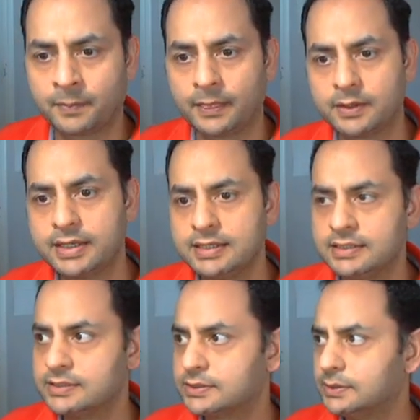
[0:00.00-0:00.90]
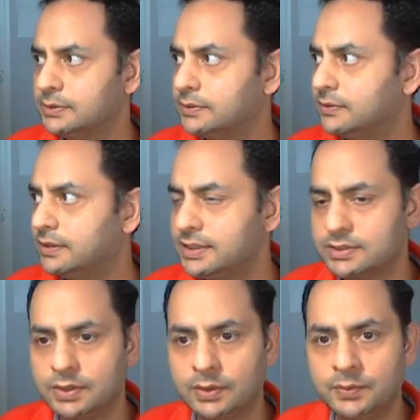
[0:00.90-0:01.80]
Okay, so let's
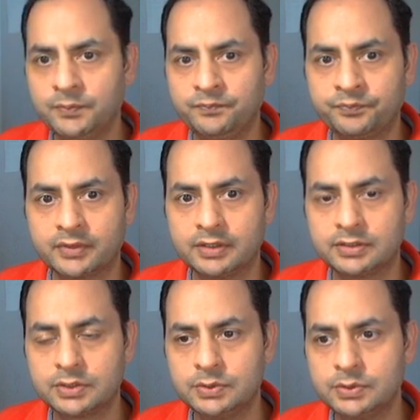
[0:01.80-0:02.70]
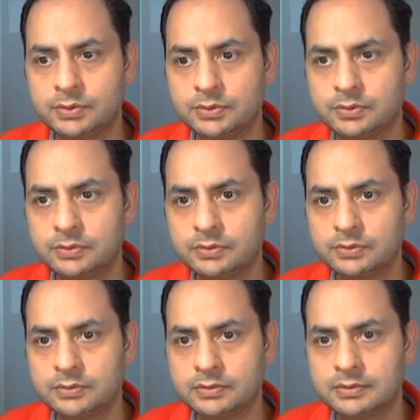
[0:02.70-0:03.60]
go to
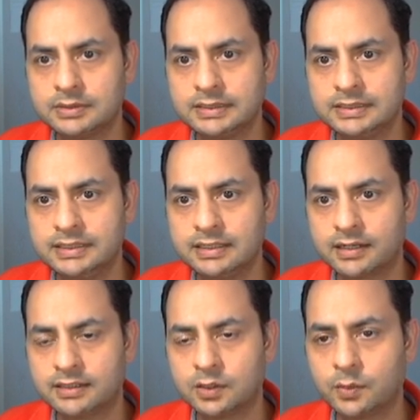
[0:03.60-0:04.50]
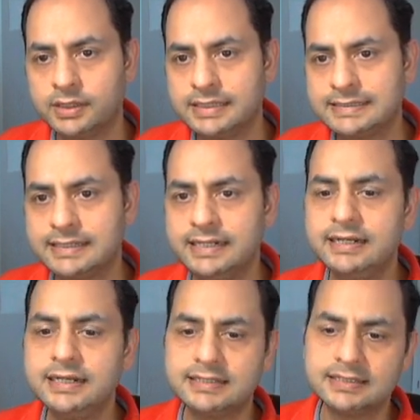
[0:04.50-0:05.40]
the another one is the
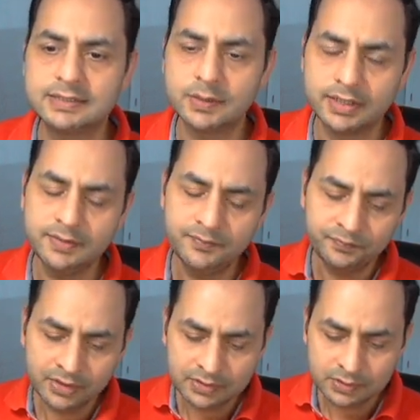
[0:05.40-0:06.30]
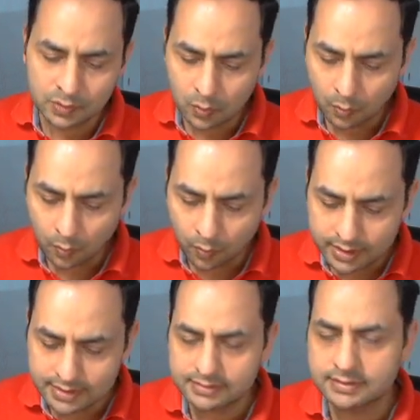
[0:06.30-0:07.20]
indices. Okay, so what is